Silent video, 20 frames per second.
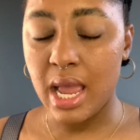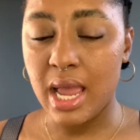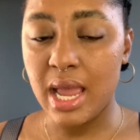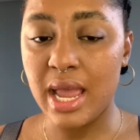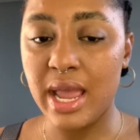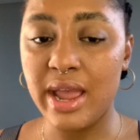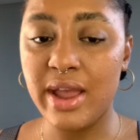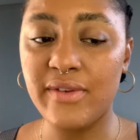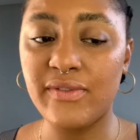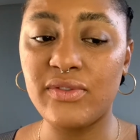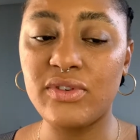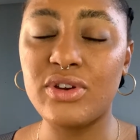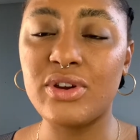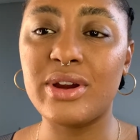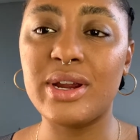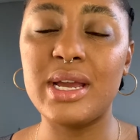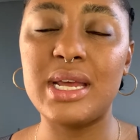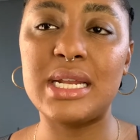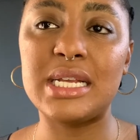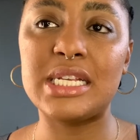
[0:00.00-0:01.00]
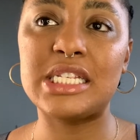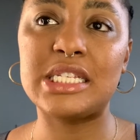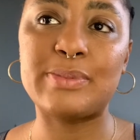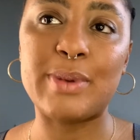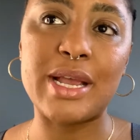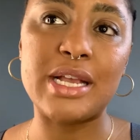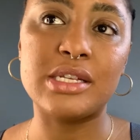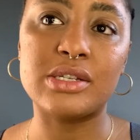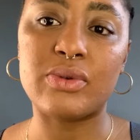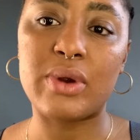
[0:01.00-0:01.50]
if you're in a
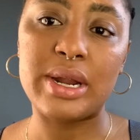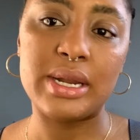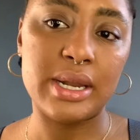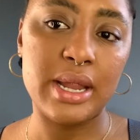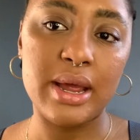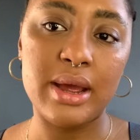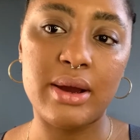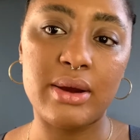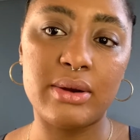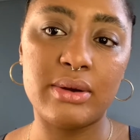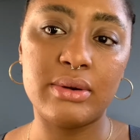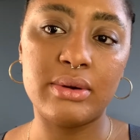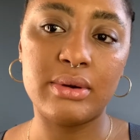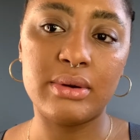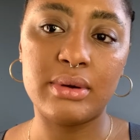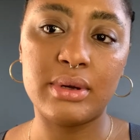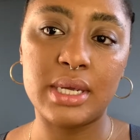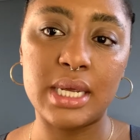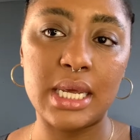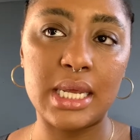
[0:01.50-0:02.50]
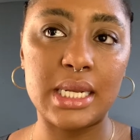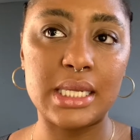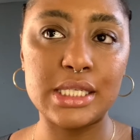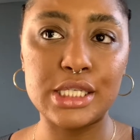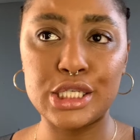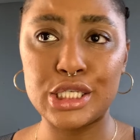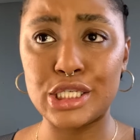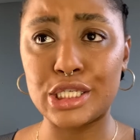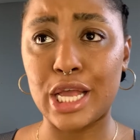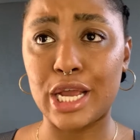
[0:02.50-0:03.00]
space right now, and it's
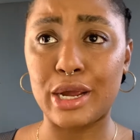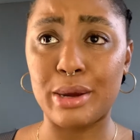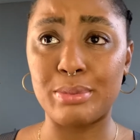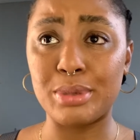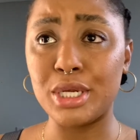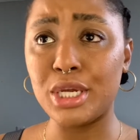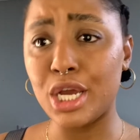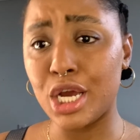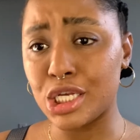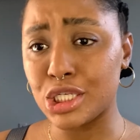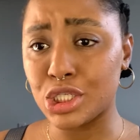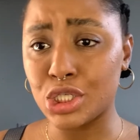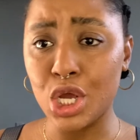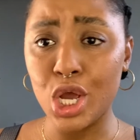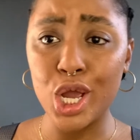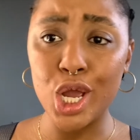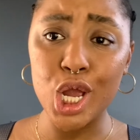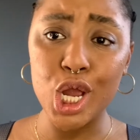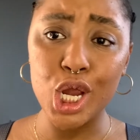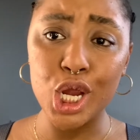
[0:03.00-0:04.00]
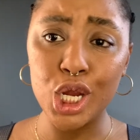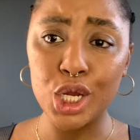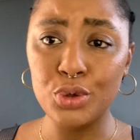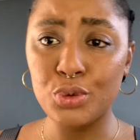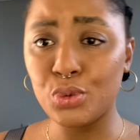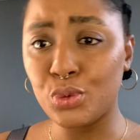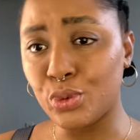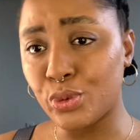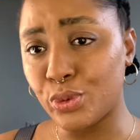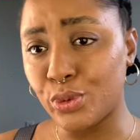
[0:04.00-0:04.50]
just like a PSA,
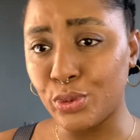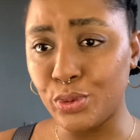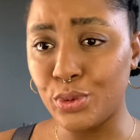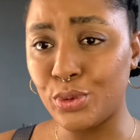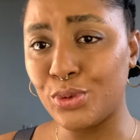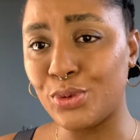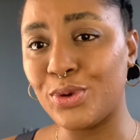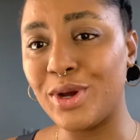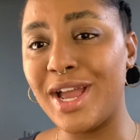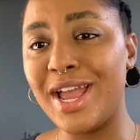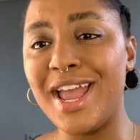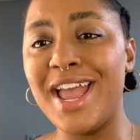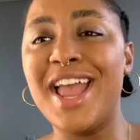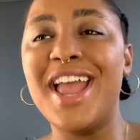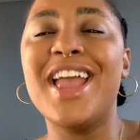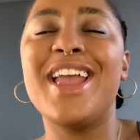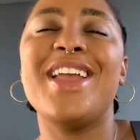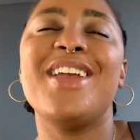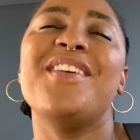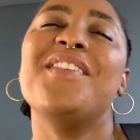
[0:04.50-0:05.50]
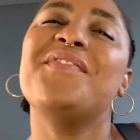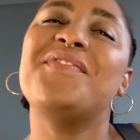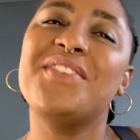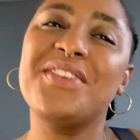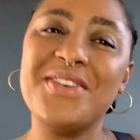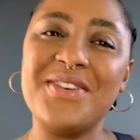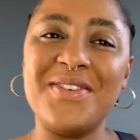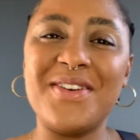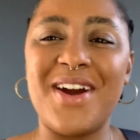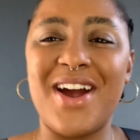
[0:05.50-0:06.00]
if
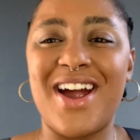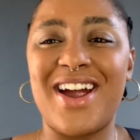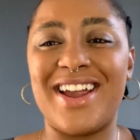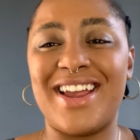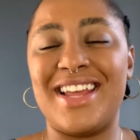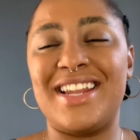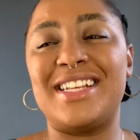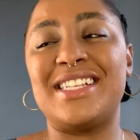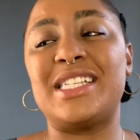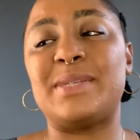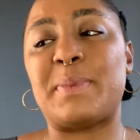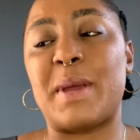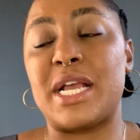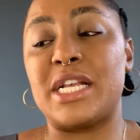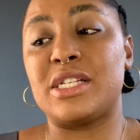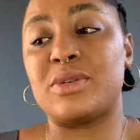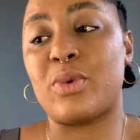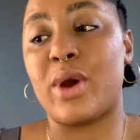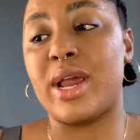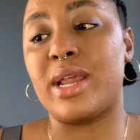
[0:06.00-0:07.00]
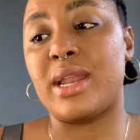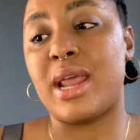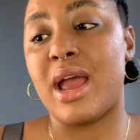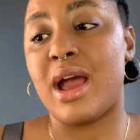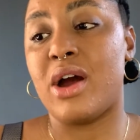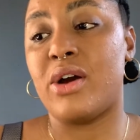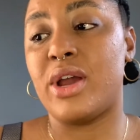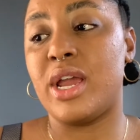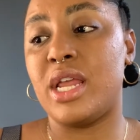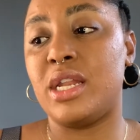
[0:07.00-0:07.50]
you are in a space right
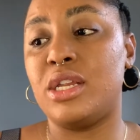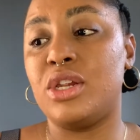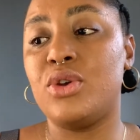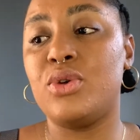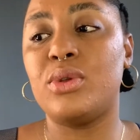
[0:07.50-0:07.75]
now and you